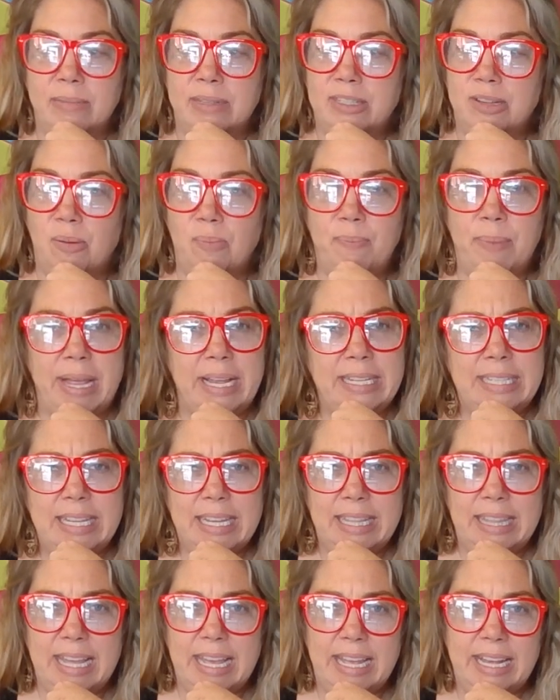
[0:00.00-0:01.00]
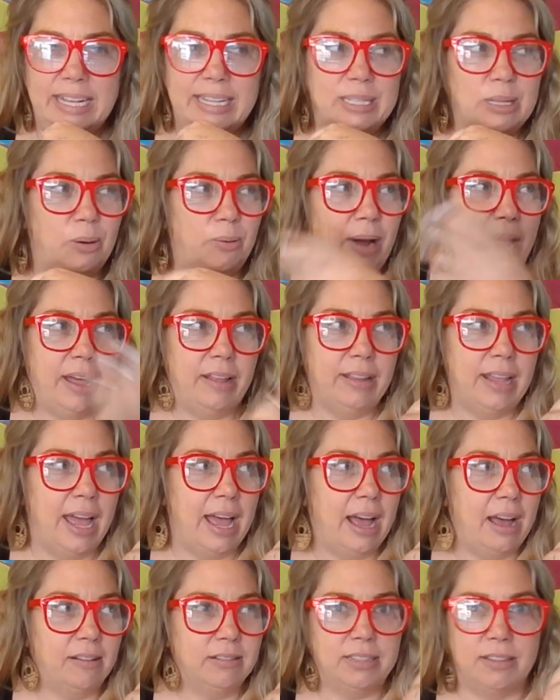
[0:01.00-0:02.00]
So basic things around the
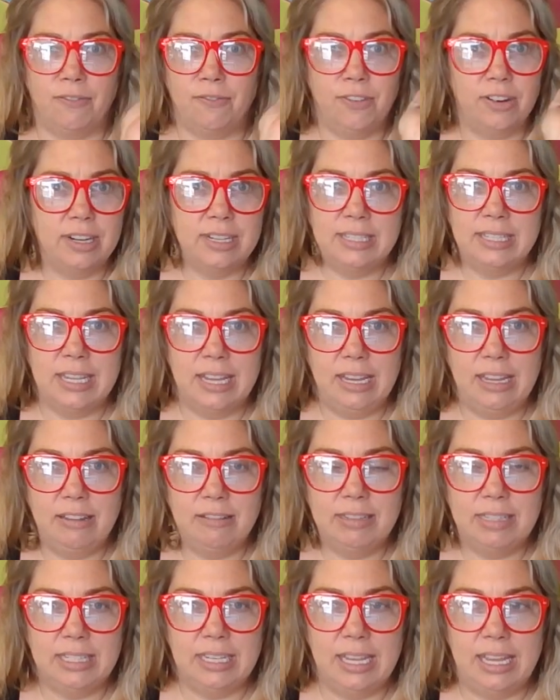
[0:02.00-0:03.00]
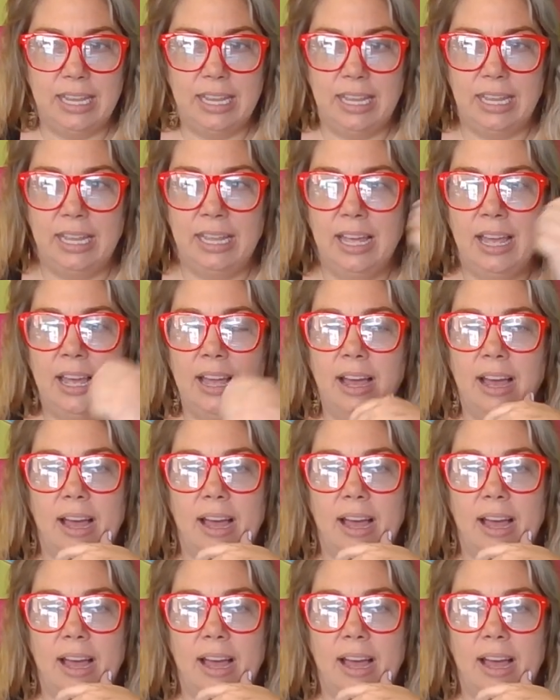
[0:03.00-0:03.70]
house. The first thing you see,